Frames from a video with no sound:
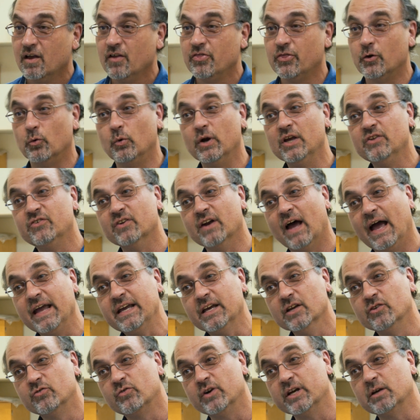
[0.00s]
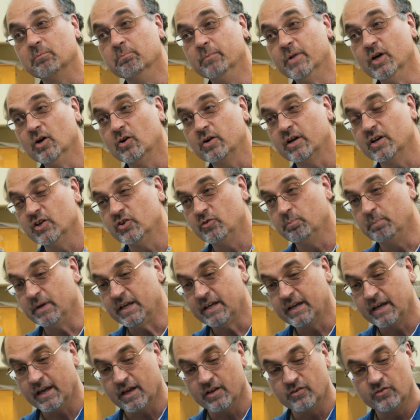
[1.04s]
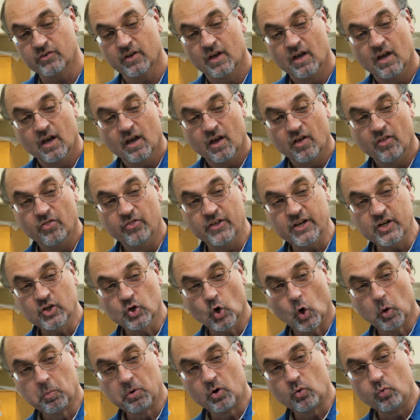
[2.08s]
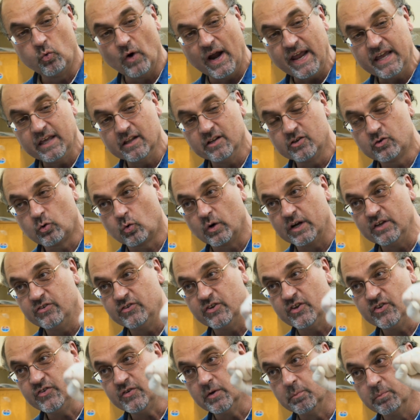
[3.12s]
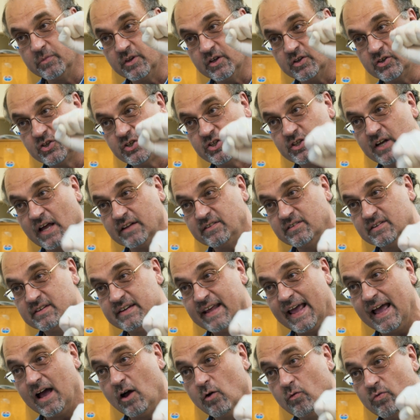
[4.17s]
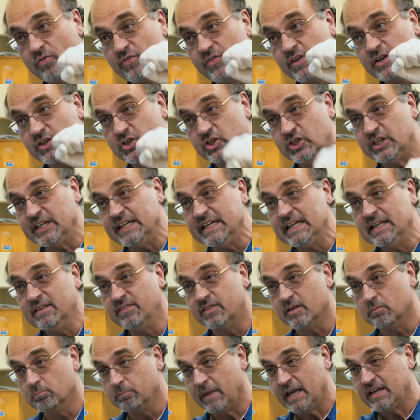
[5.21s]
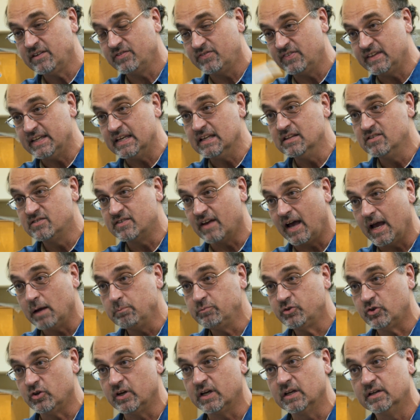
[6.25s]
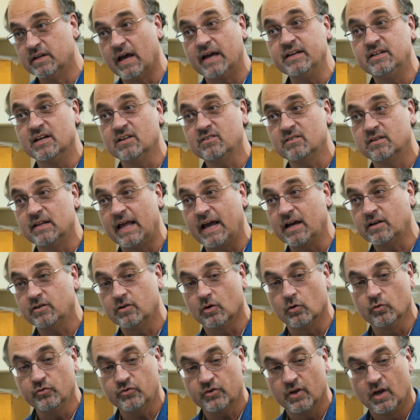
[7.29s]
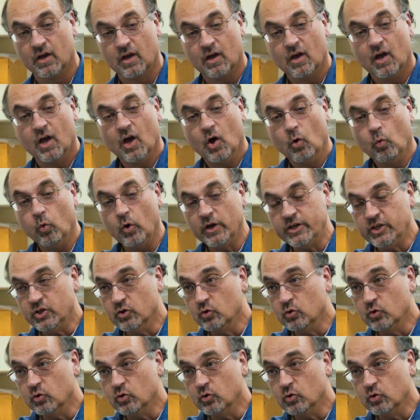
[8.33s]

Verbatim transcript: the reason I can drink milk is because the normal regulatory system that shuts down the gene that makes the enzyme so you can digest lactose, when